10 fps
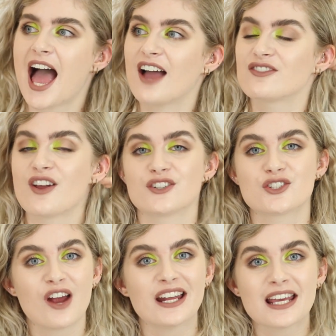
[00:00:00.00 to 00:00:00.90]
I've never
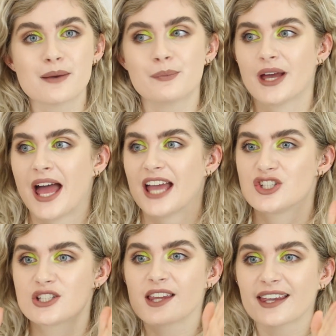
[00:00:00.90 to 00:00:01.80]
tried it, but I
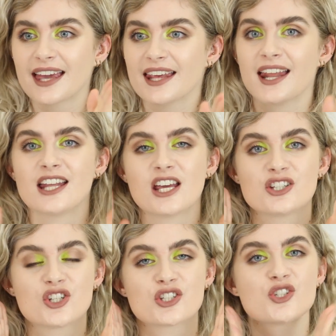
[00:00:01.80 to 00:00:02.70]
just look at it and I
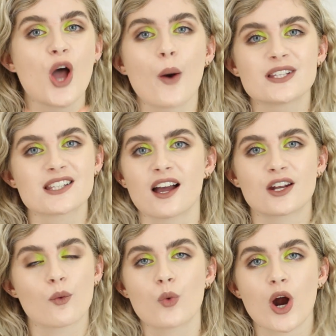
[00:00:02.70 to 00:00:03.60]
just know it's not
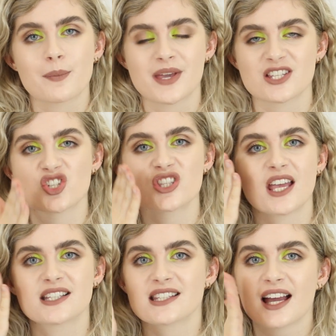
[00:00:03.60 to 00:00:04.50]
gonna work because
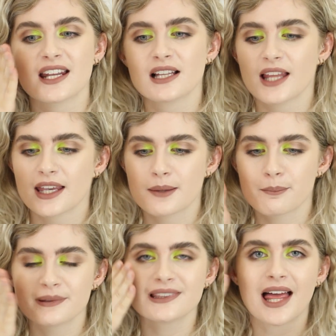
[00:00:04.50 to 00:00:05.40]
it's not gonna like
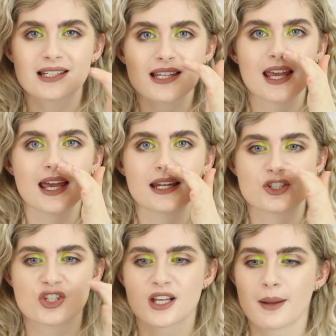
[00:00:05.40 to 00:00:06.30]
blend in.
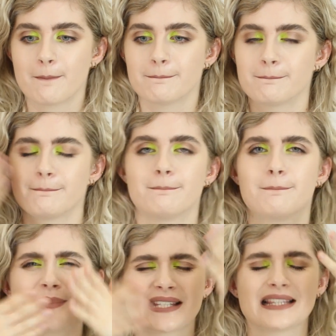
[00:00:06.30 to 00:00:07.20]
It's just gonna
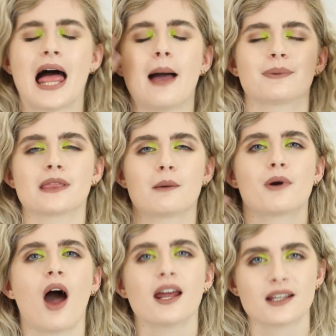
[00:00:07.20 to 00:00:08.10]
slap the
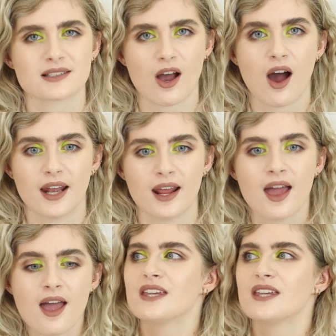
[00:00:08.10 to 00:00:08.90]
product on.